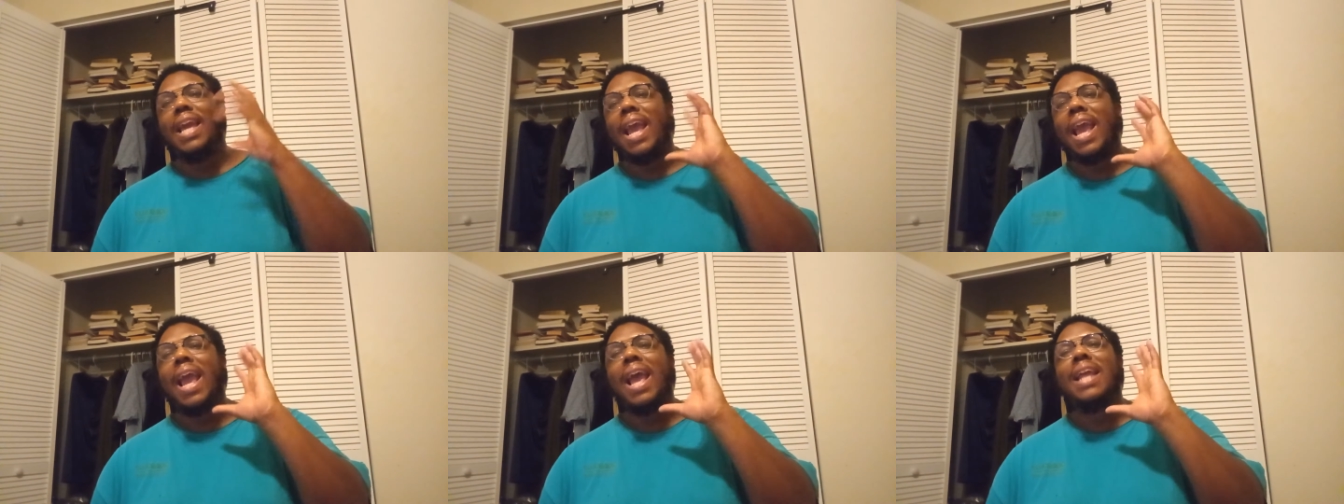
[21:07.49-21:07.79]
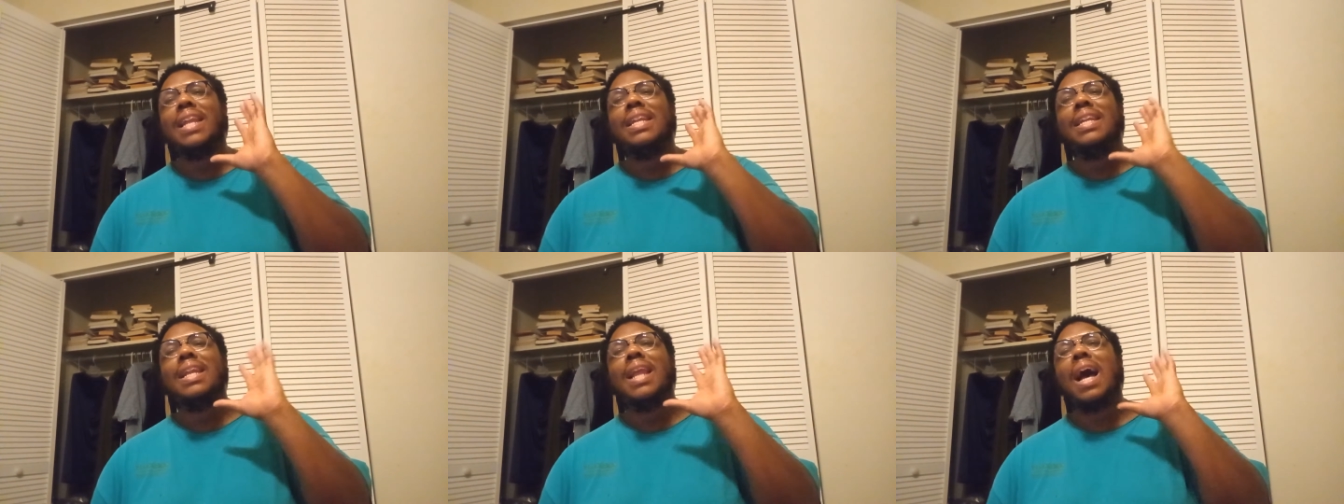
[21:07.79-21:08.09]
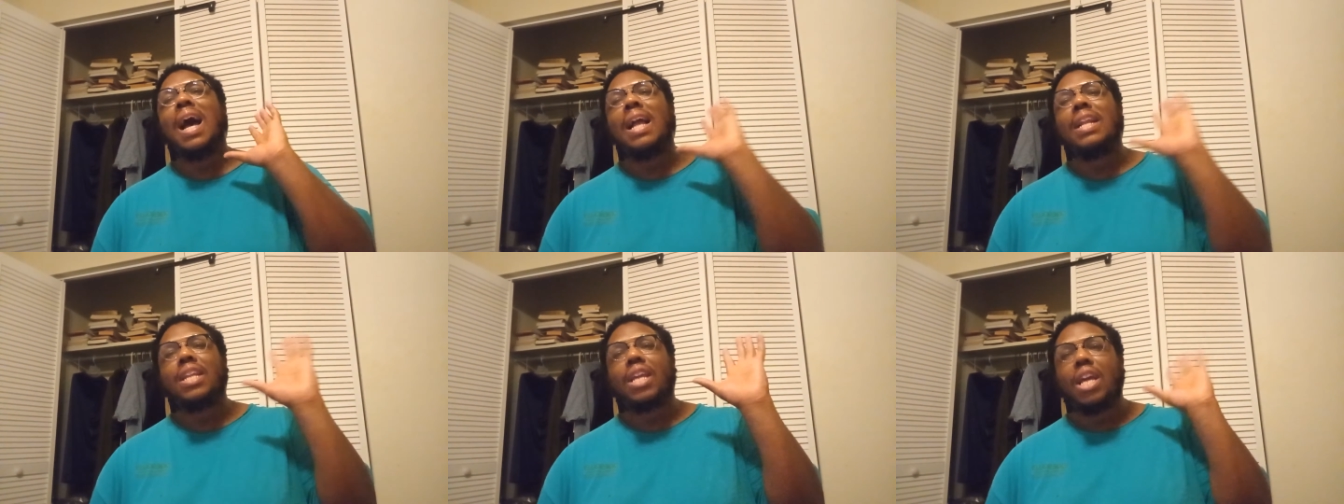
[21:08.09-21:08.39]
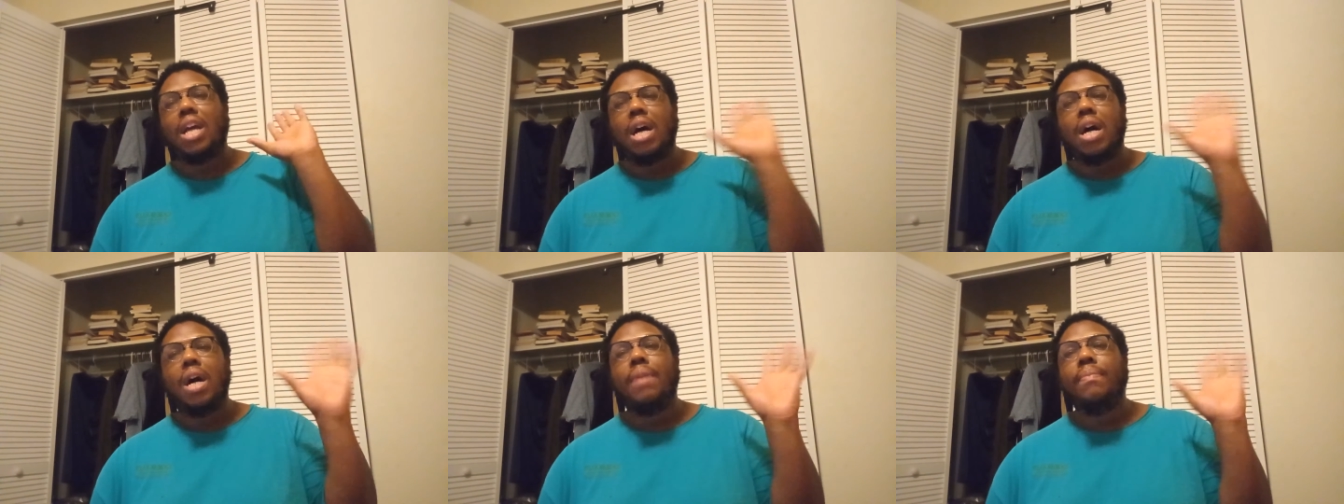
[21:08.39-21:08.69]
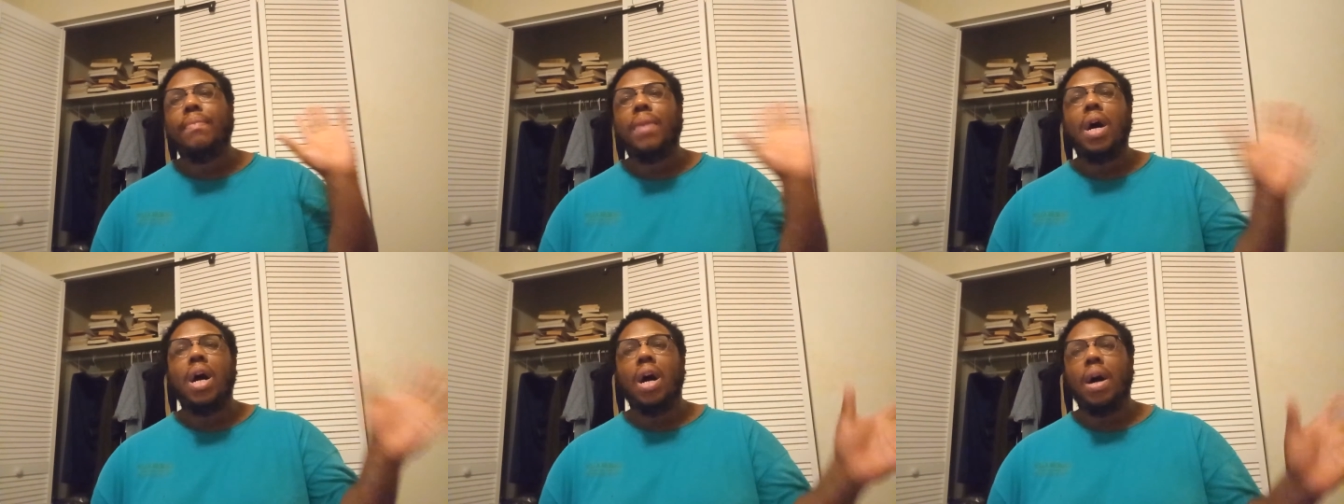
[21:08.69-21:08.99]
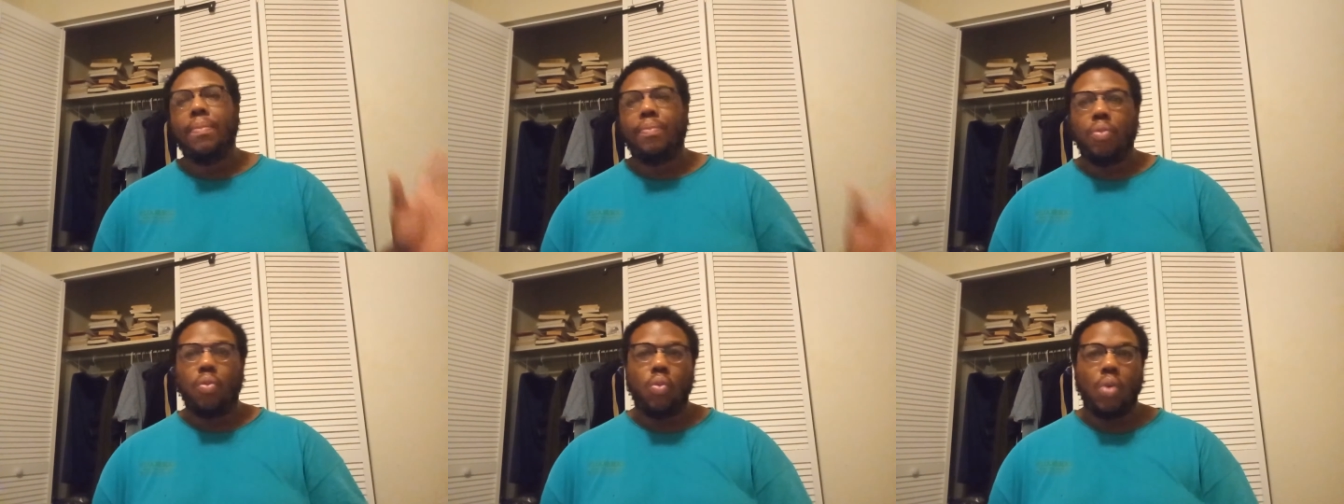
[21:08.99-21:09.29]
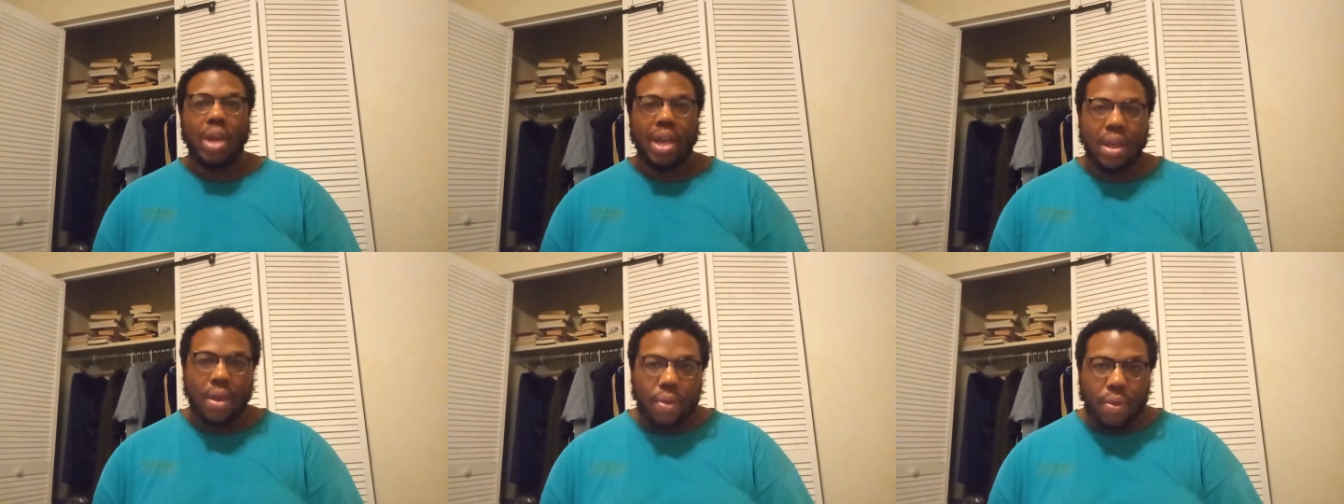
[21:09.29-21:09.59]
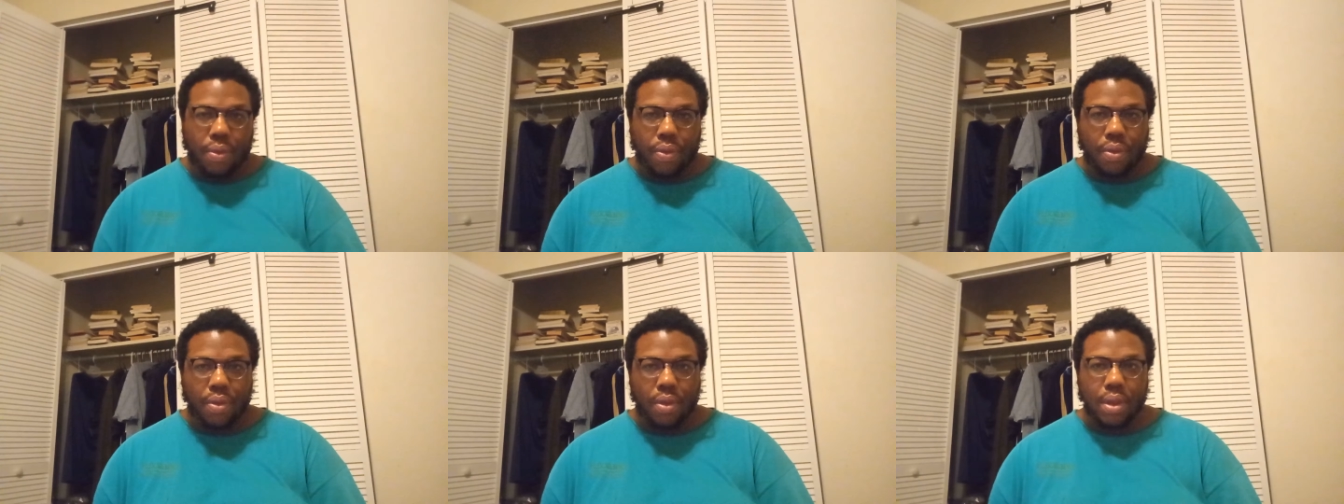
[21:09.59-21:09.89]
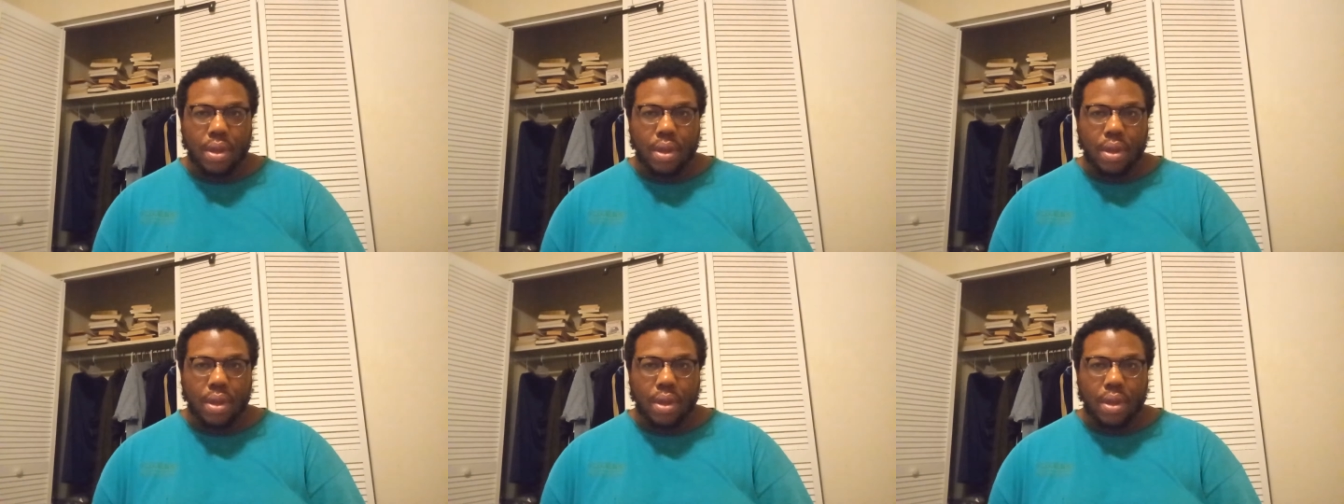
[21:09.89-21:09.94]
cannot come up with